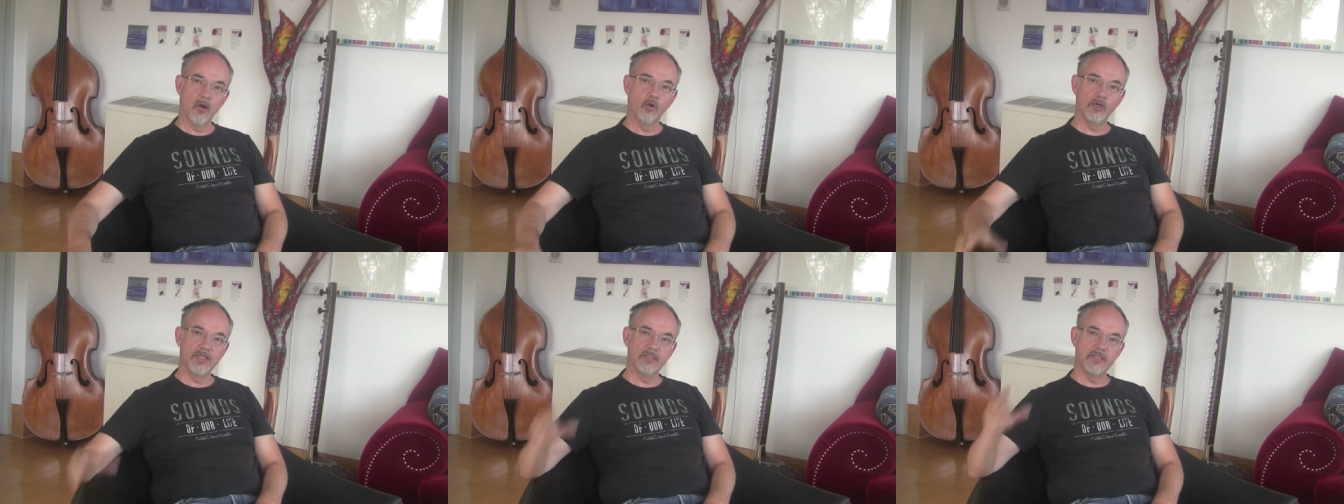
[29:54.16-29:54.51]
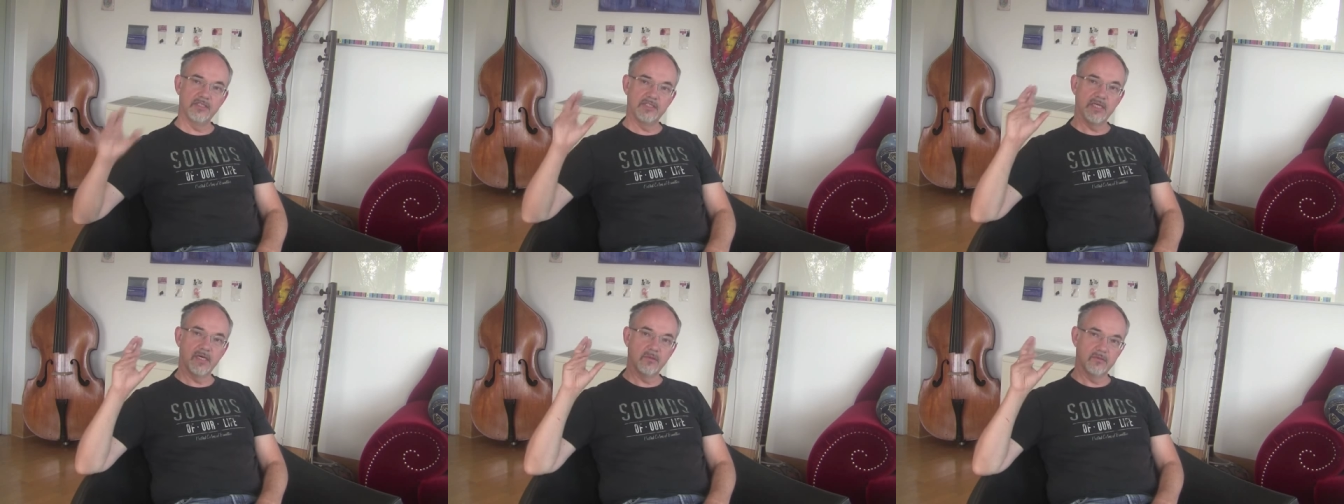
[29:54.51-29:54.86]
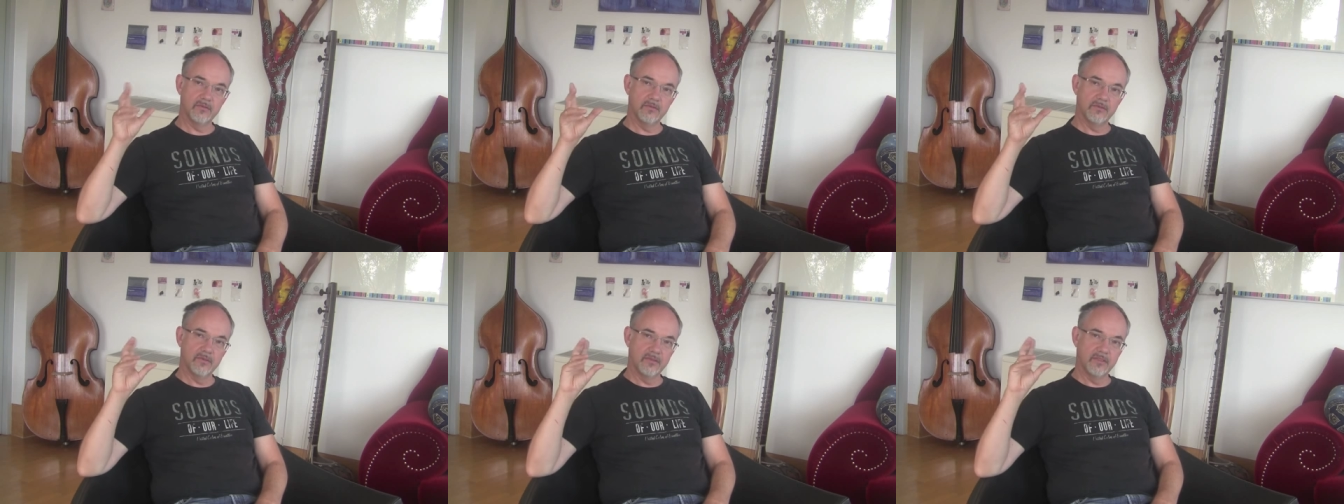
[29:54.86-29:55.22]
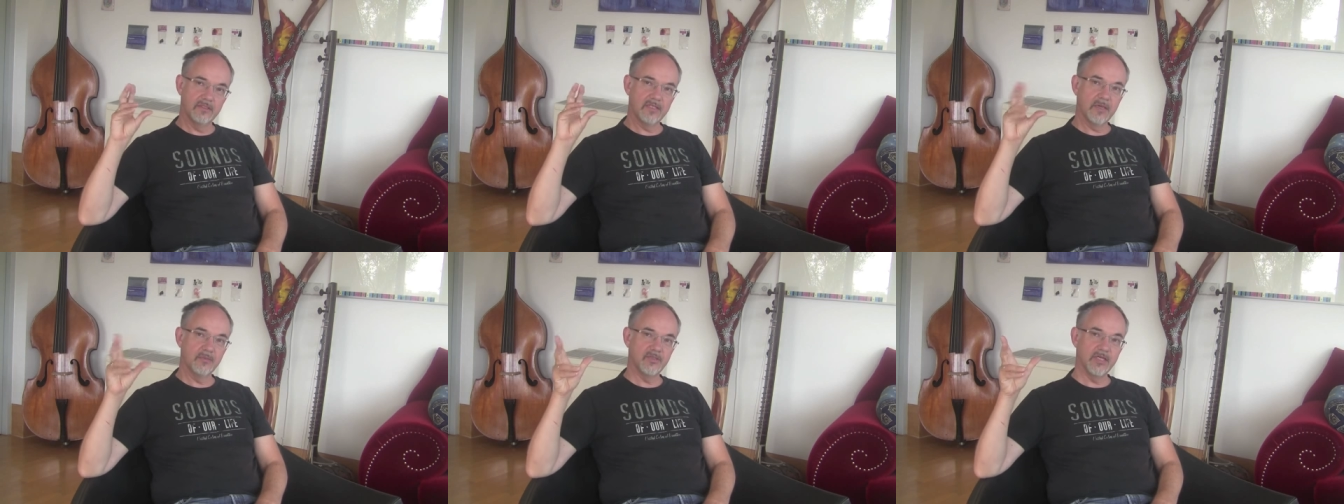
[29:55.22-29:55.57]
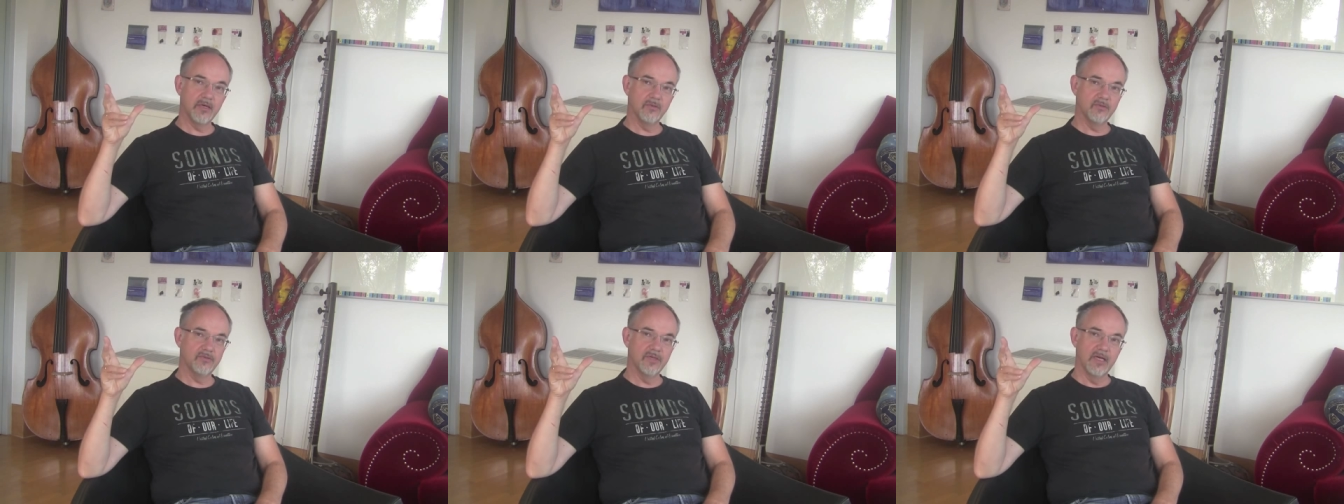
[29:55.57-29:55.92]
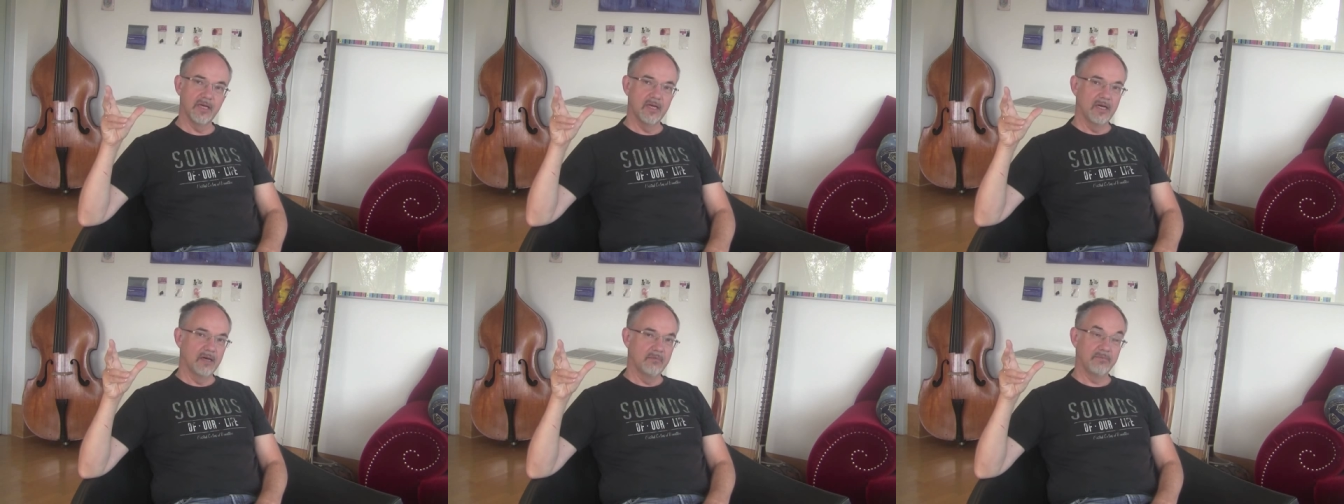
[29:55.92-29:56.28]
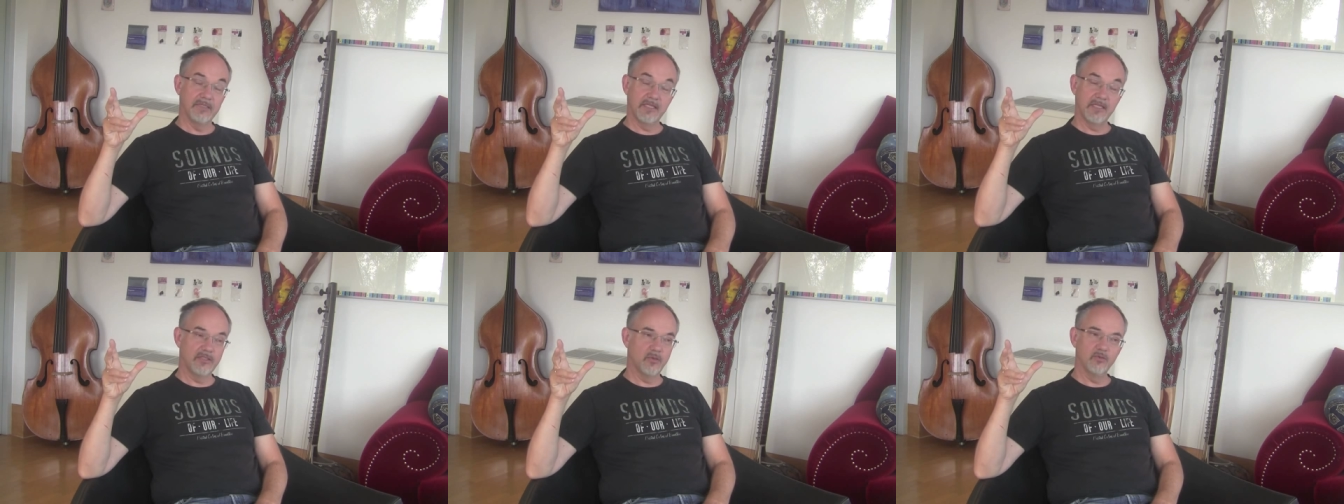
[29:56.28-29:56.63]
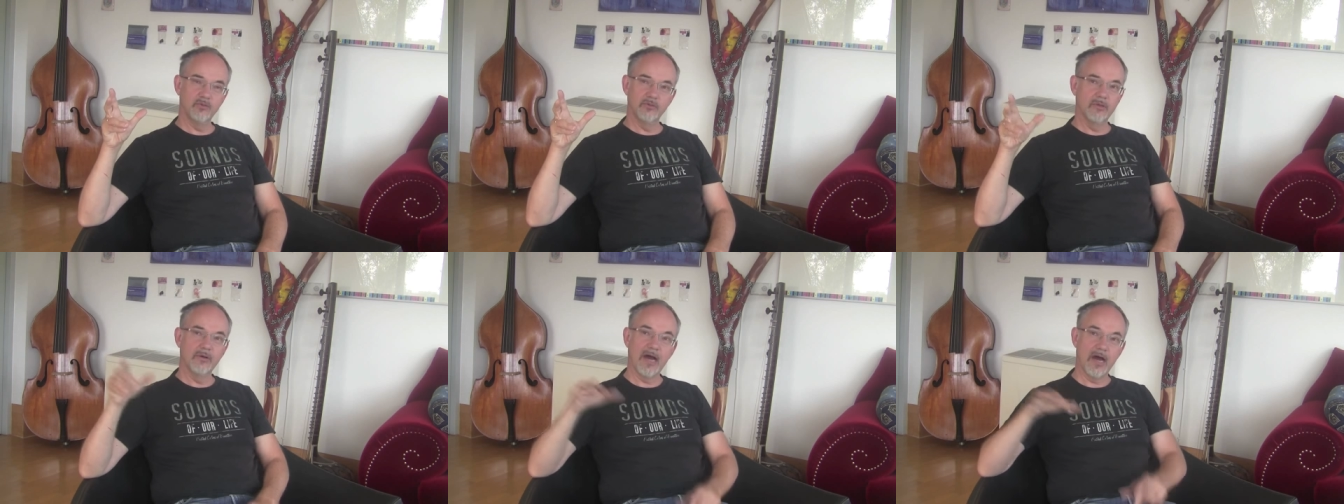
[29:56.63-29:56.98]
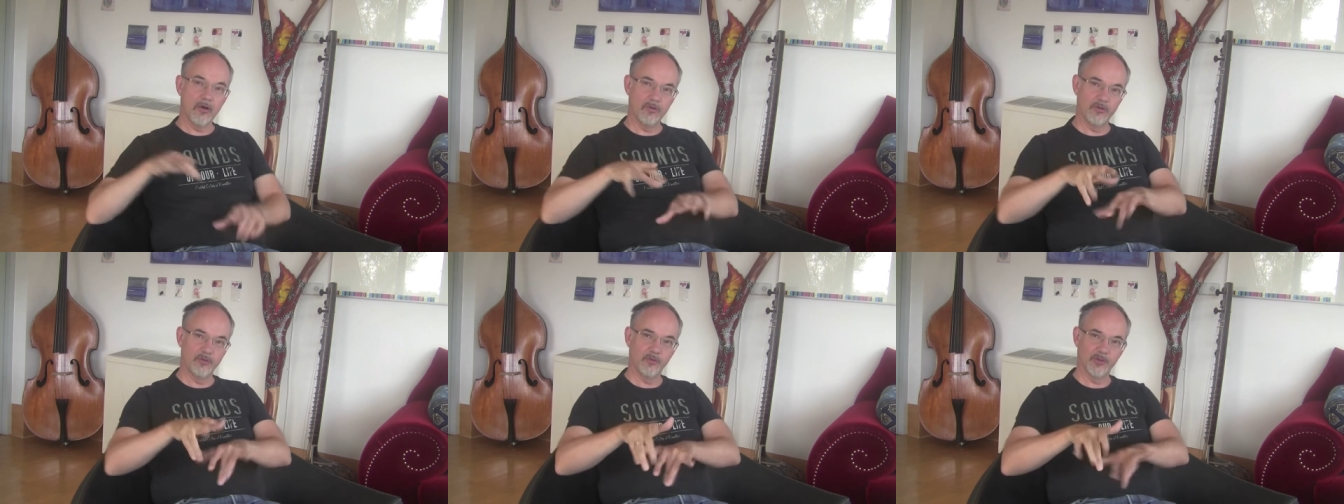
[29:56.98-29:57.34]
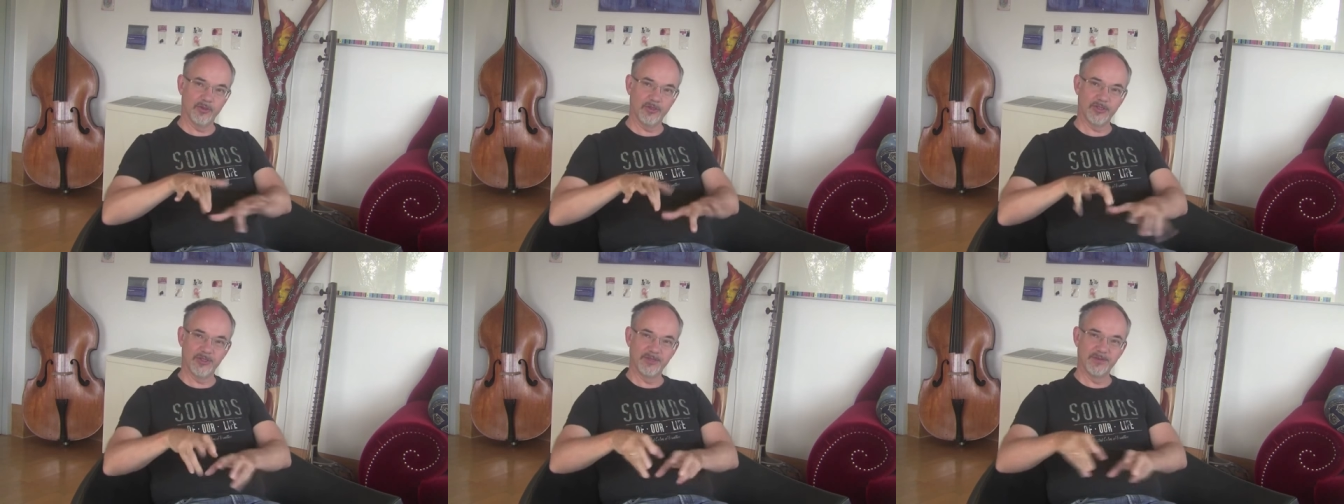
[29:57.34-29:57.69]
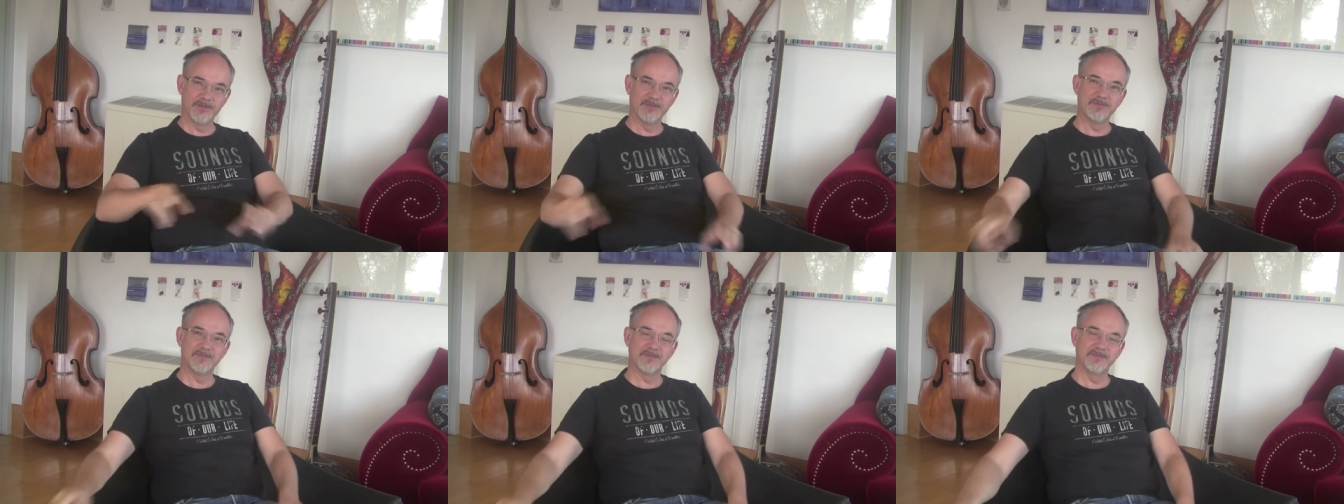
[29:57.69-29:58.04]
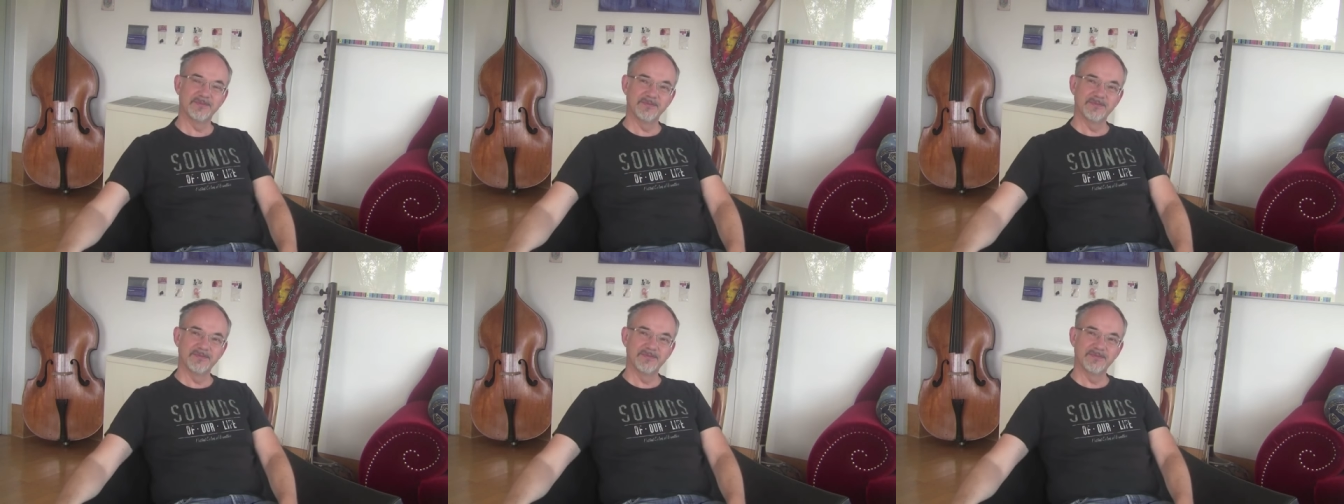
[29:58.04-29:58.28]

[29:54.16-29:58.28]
Only the sounds that Only comes out, sound. but I don't know how it works. I see.